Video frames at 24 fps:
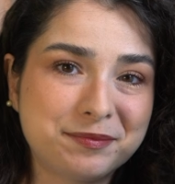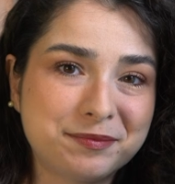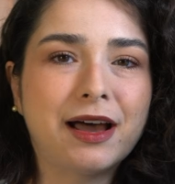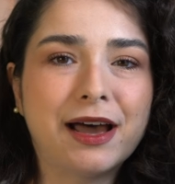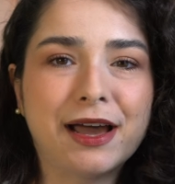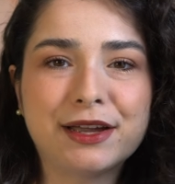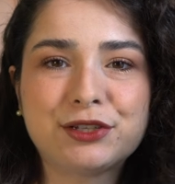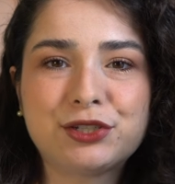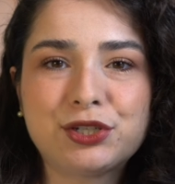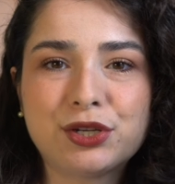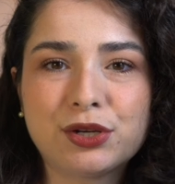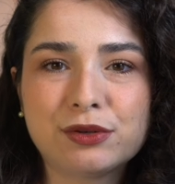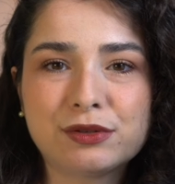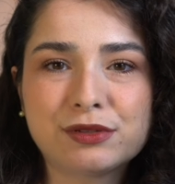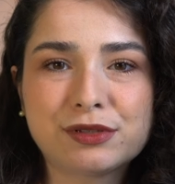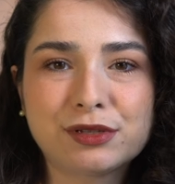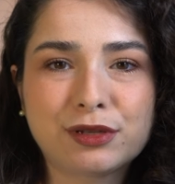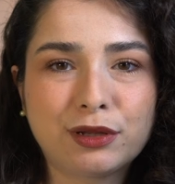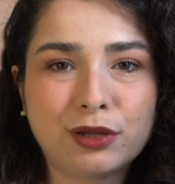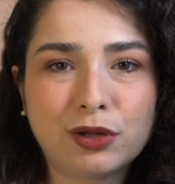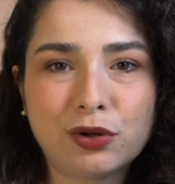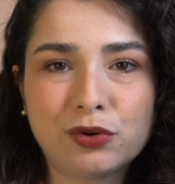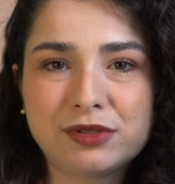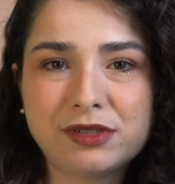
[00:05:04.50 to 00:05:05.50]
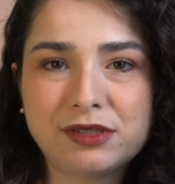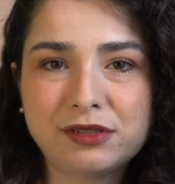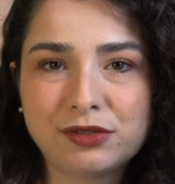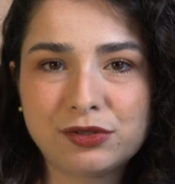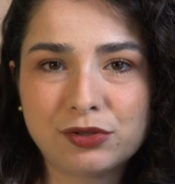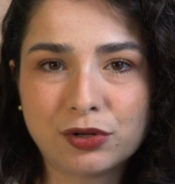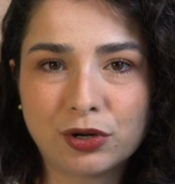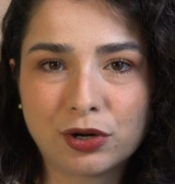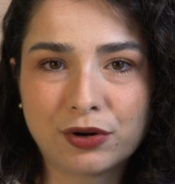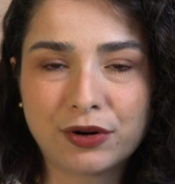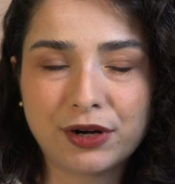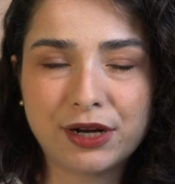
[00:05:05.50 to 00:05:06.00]
I chose closed
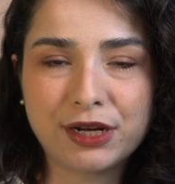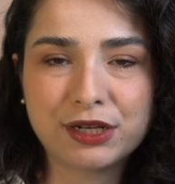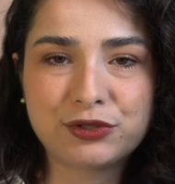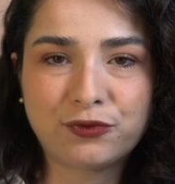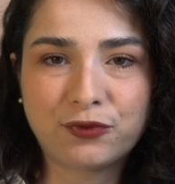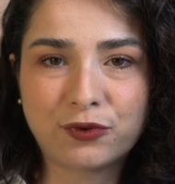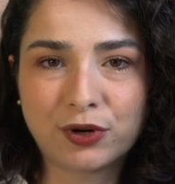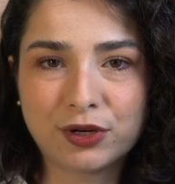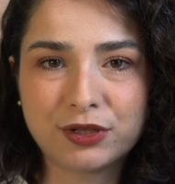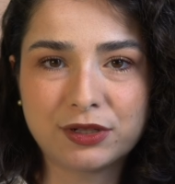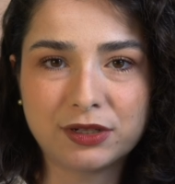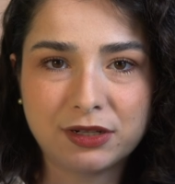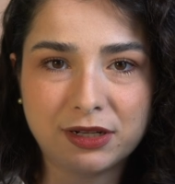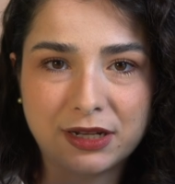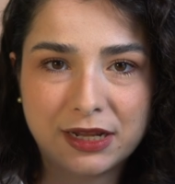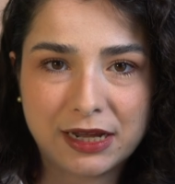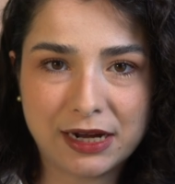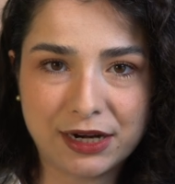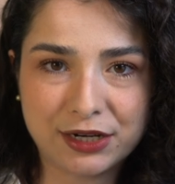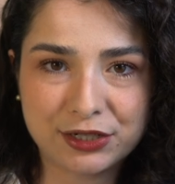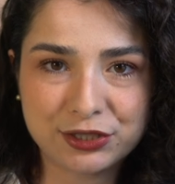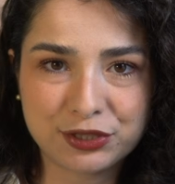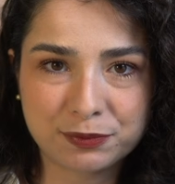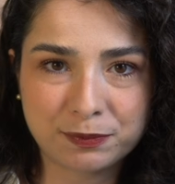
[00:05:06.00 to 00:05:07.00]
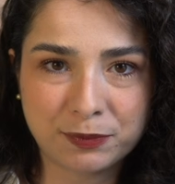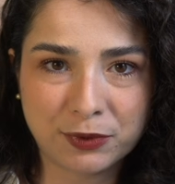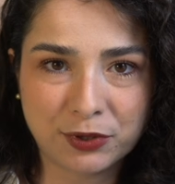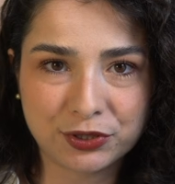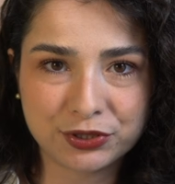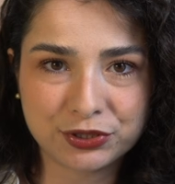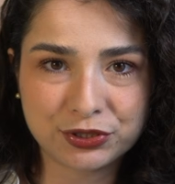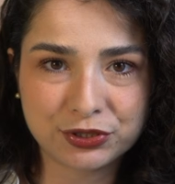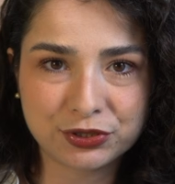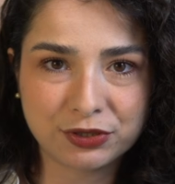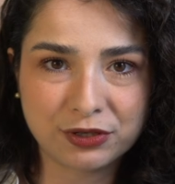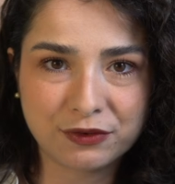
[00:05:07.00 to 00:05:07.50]
storage for the larger
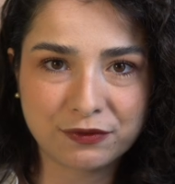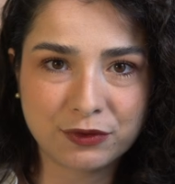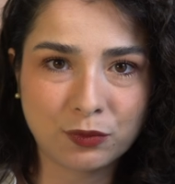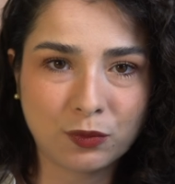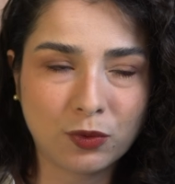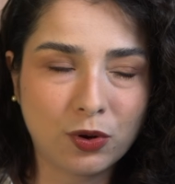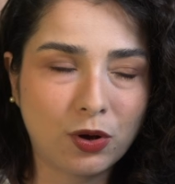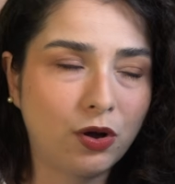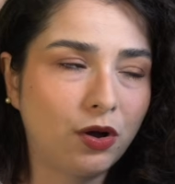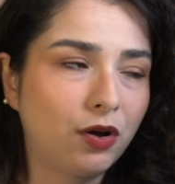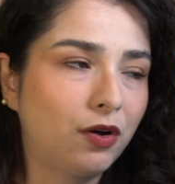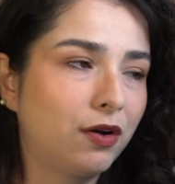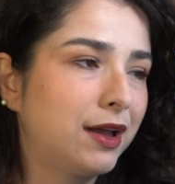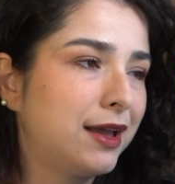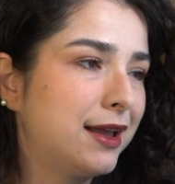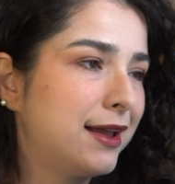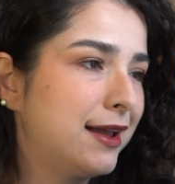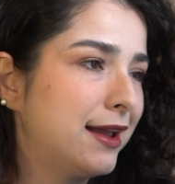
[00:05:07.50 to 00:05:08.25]
portion of the wall